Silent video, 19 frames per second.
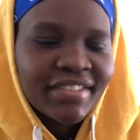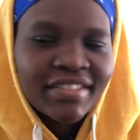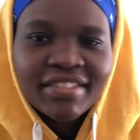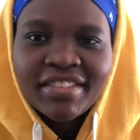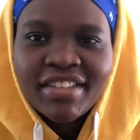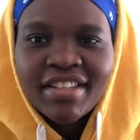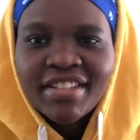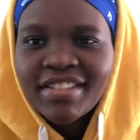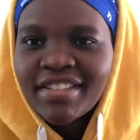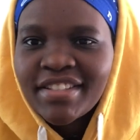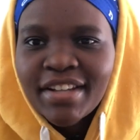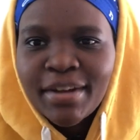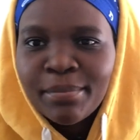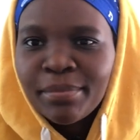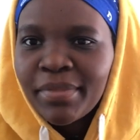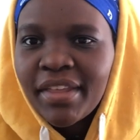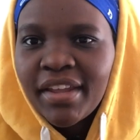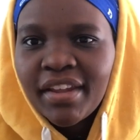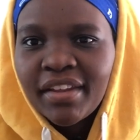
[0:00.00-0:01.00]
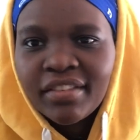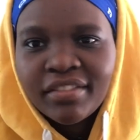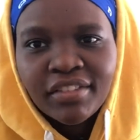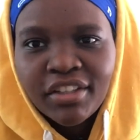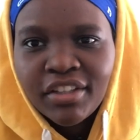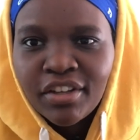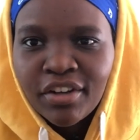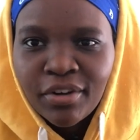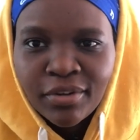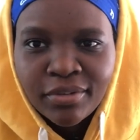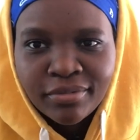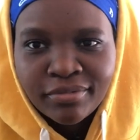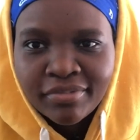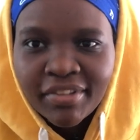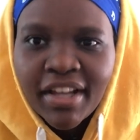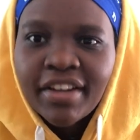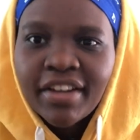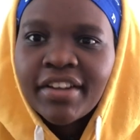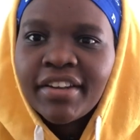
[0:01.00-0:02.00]
There's something, you know,
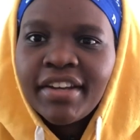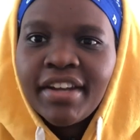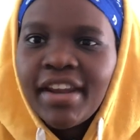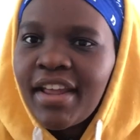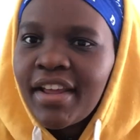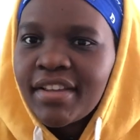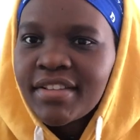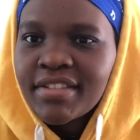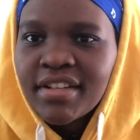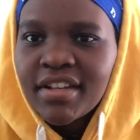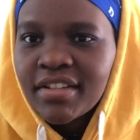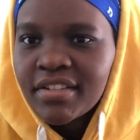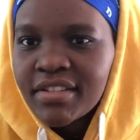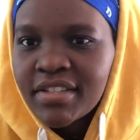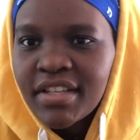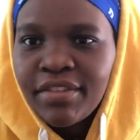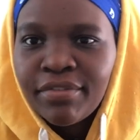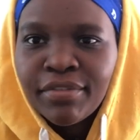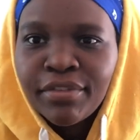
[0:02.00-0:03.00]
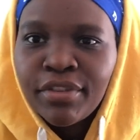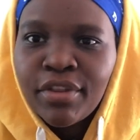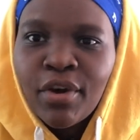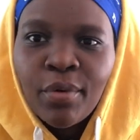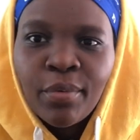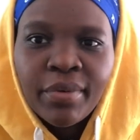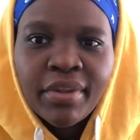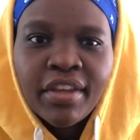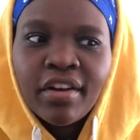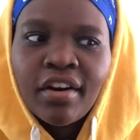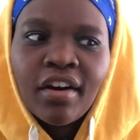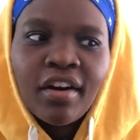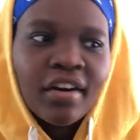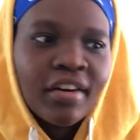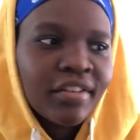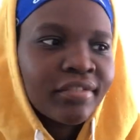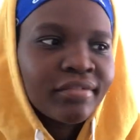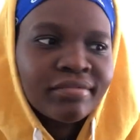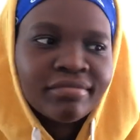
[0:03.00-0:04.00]
that connects us, even though we
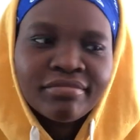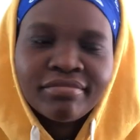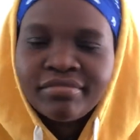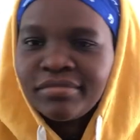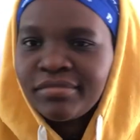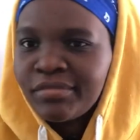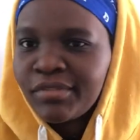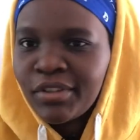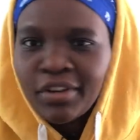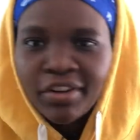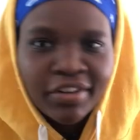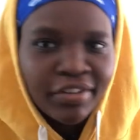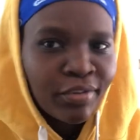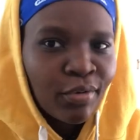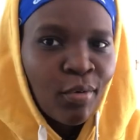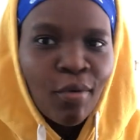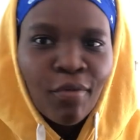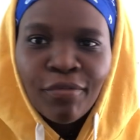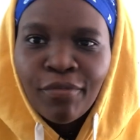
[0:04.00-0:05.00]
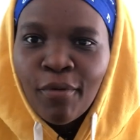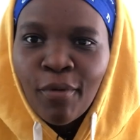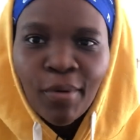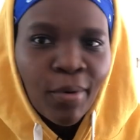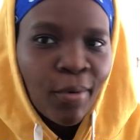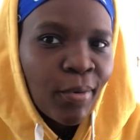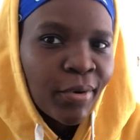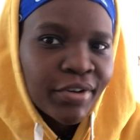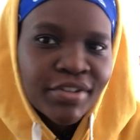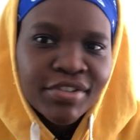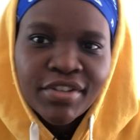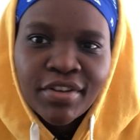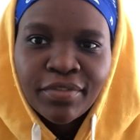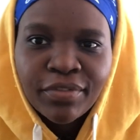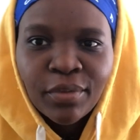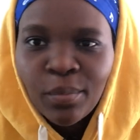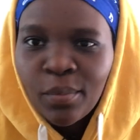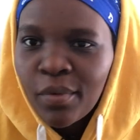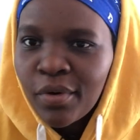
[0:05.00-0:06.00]
are on all four corners of
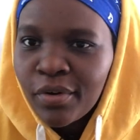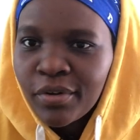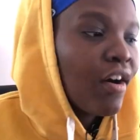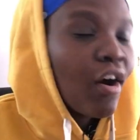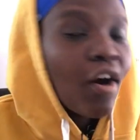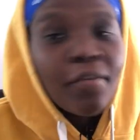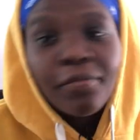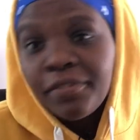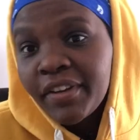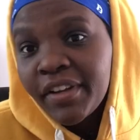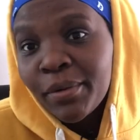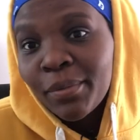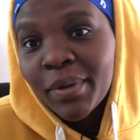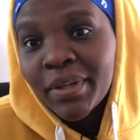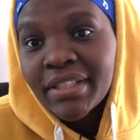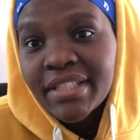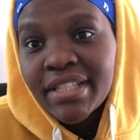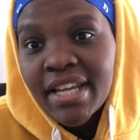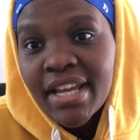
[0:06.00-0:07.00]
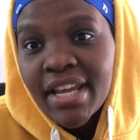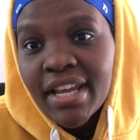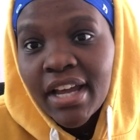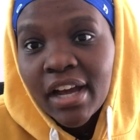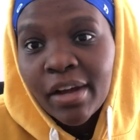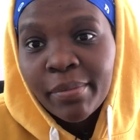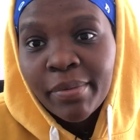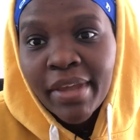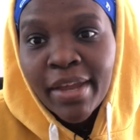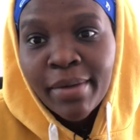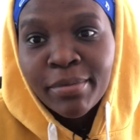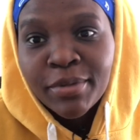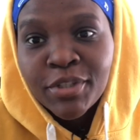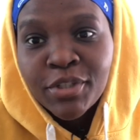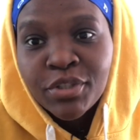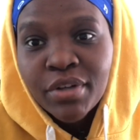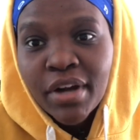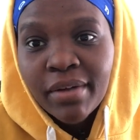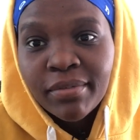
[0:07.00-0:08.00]
the world. Hopefully one day I'll be able
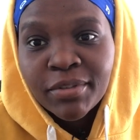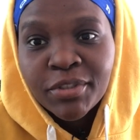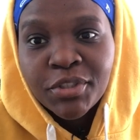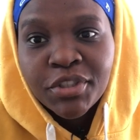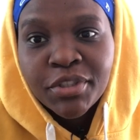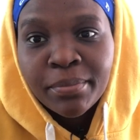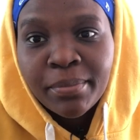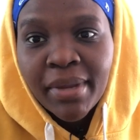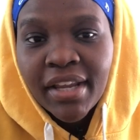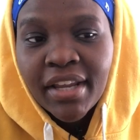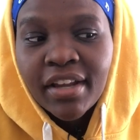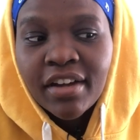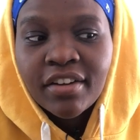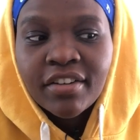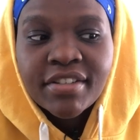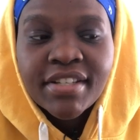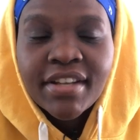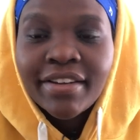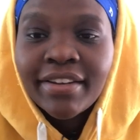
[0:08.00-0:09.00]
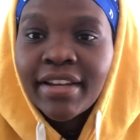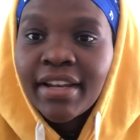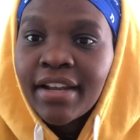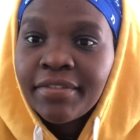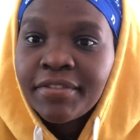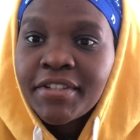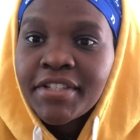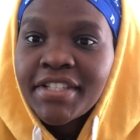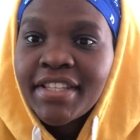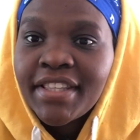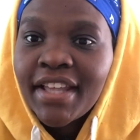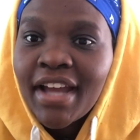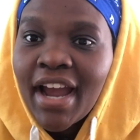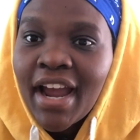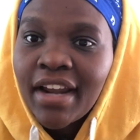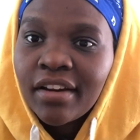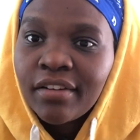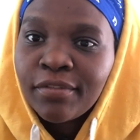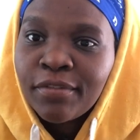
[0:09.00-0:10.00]
to travel to Jamaica, because I'd love to see the
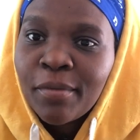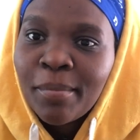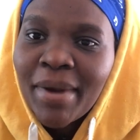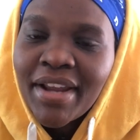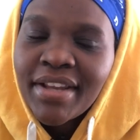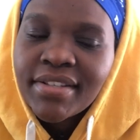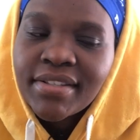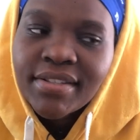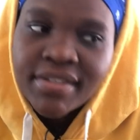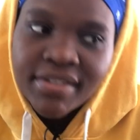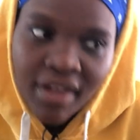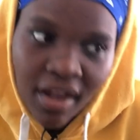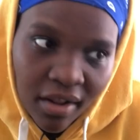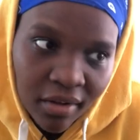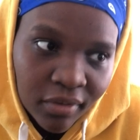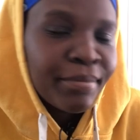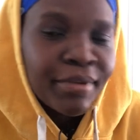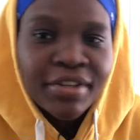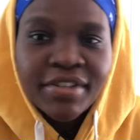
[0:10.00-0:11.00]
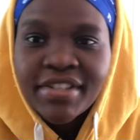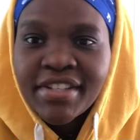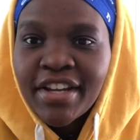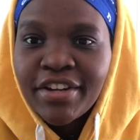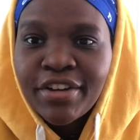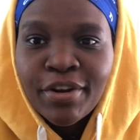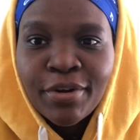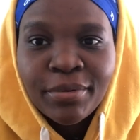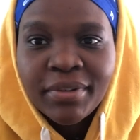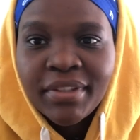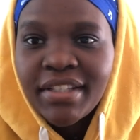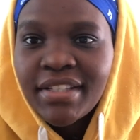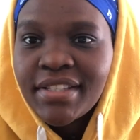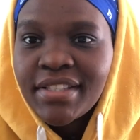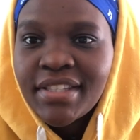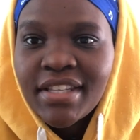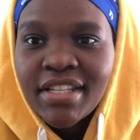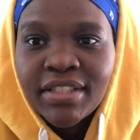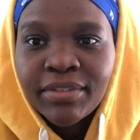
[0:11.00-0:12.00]
island for myself, because I know
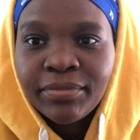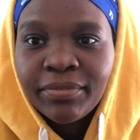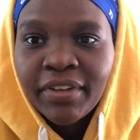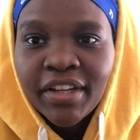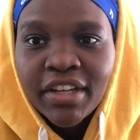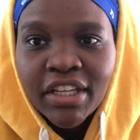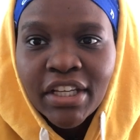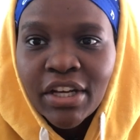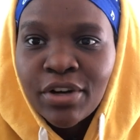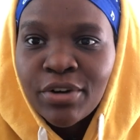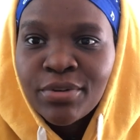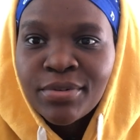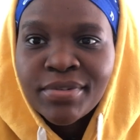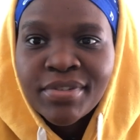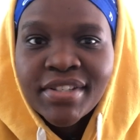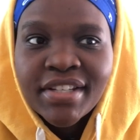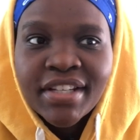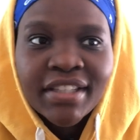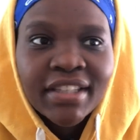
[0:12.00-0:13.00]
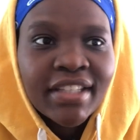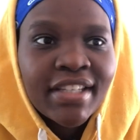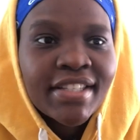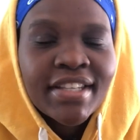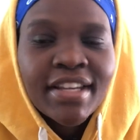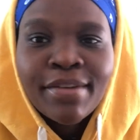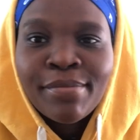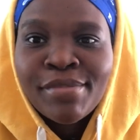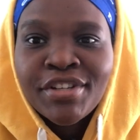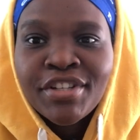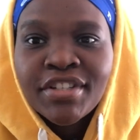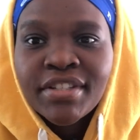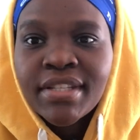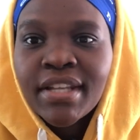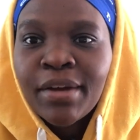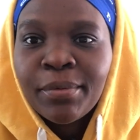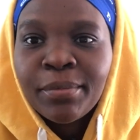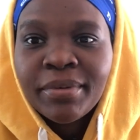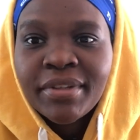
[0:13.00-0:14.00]
these videos and these images
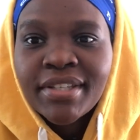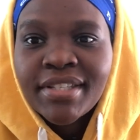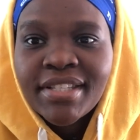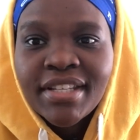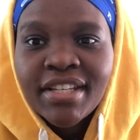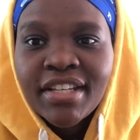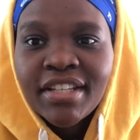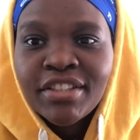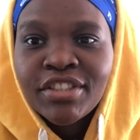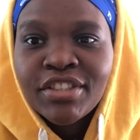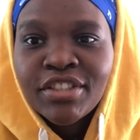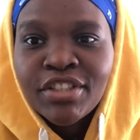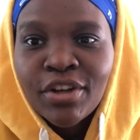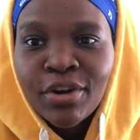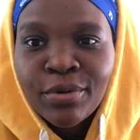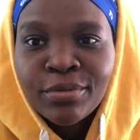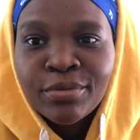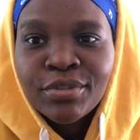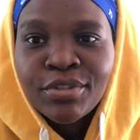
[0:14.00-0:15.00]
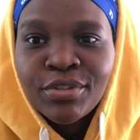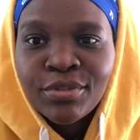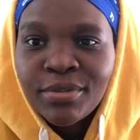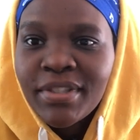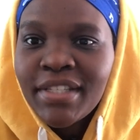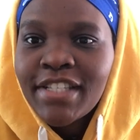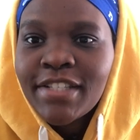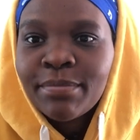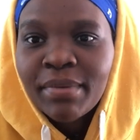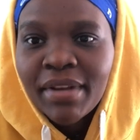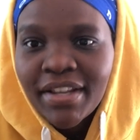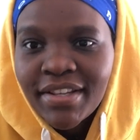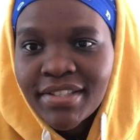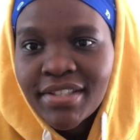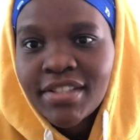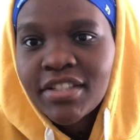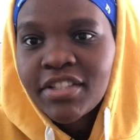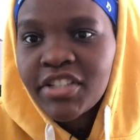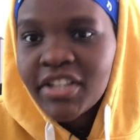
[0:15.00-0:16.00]
that we see don't do these
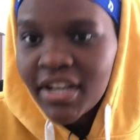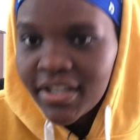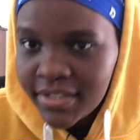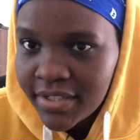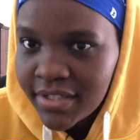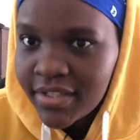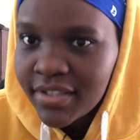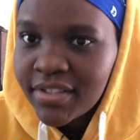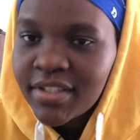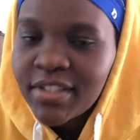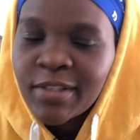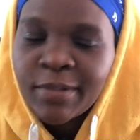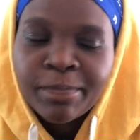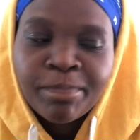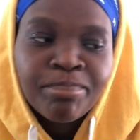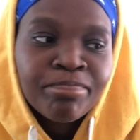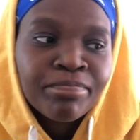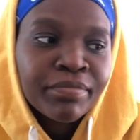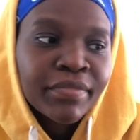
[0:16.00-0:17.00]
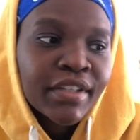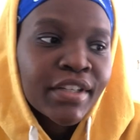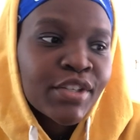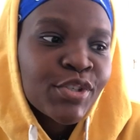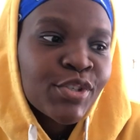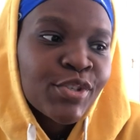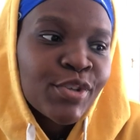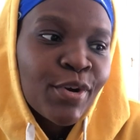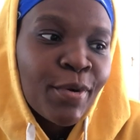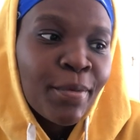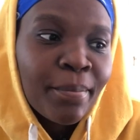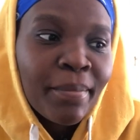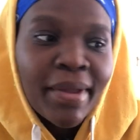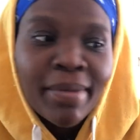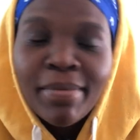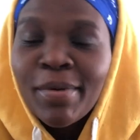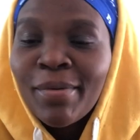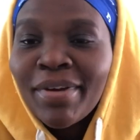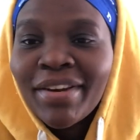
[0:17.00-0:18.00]
places justice. So
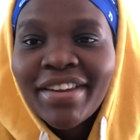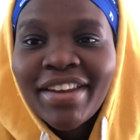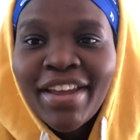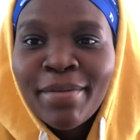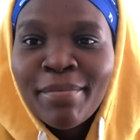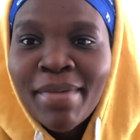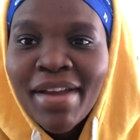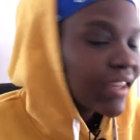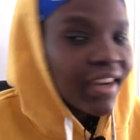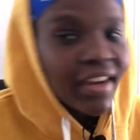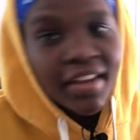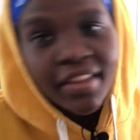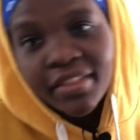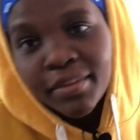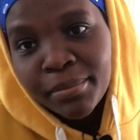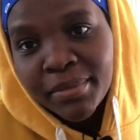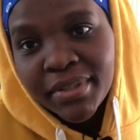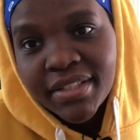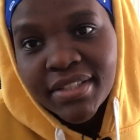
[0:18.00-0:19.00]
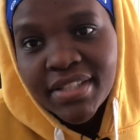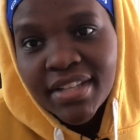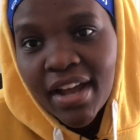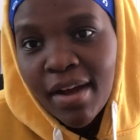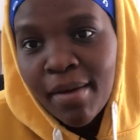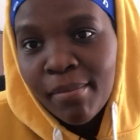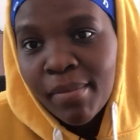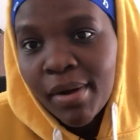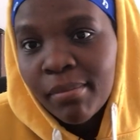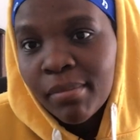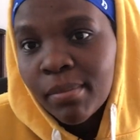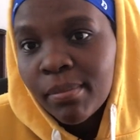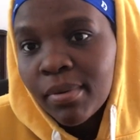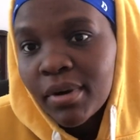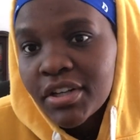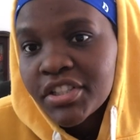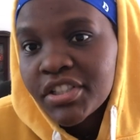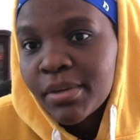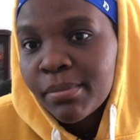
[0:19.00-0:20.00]
maybe one day, man. In the meantime, I'm gonna
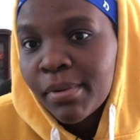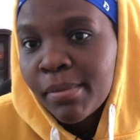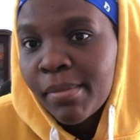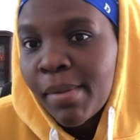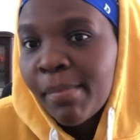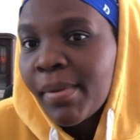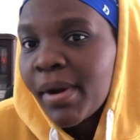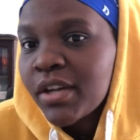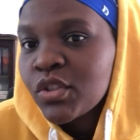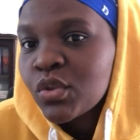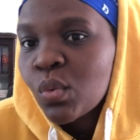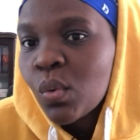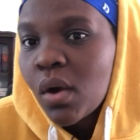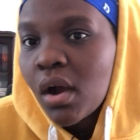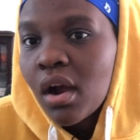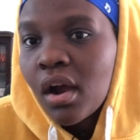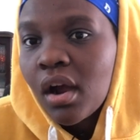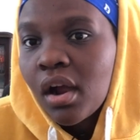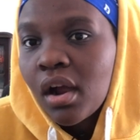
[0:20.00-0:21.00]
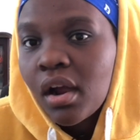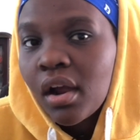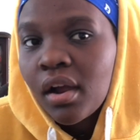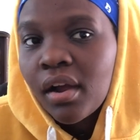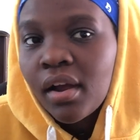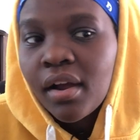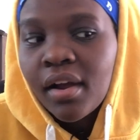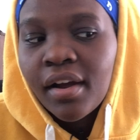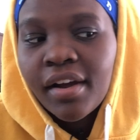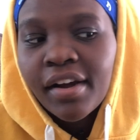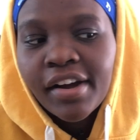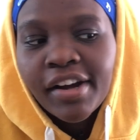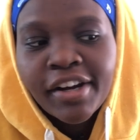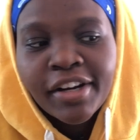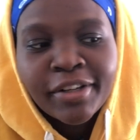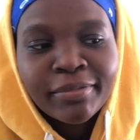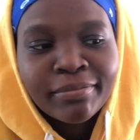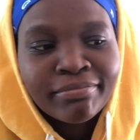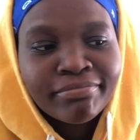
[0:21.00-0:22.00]
brush up on my patois.
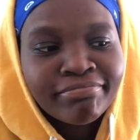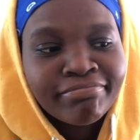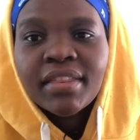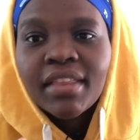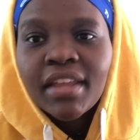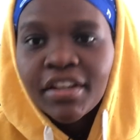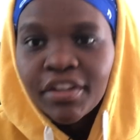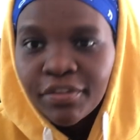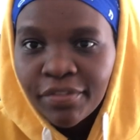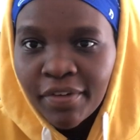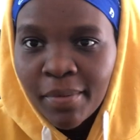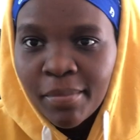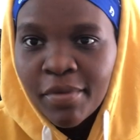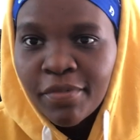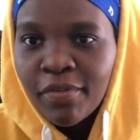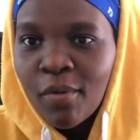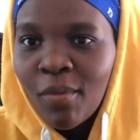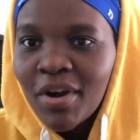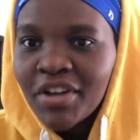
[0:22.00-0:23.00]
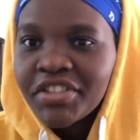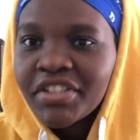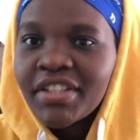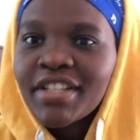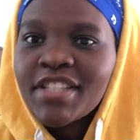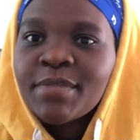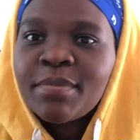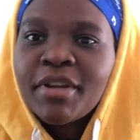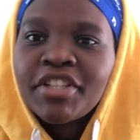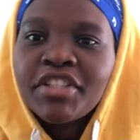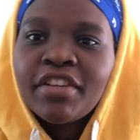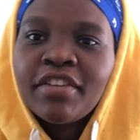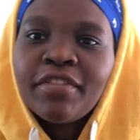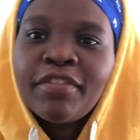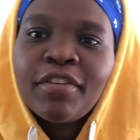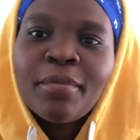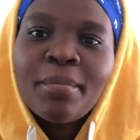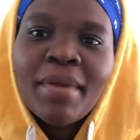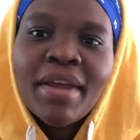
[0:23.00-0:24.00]
Thank you, family, for watching, especially
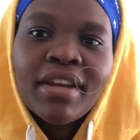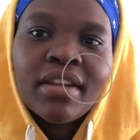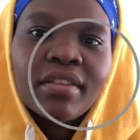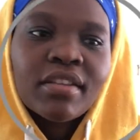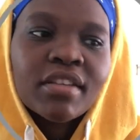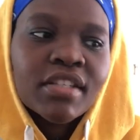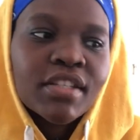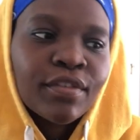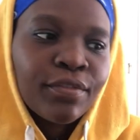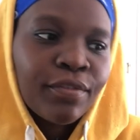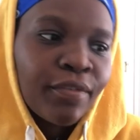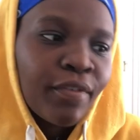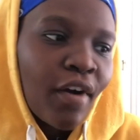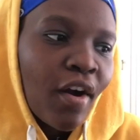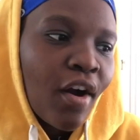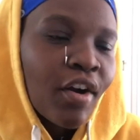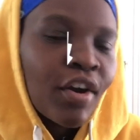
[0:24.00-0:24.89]
if you made it this far.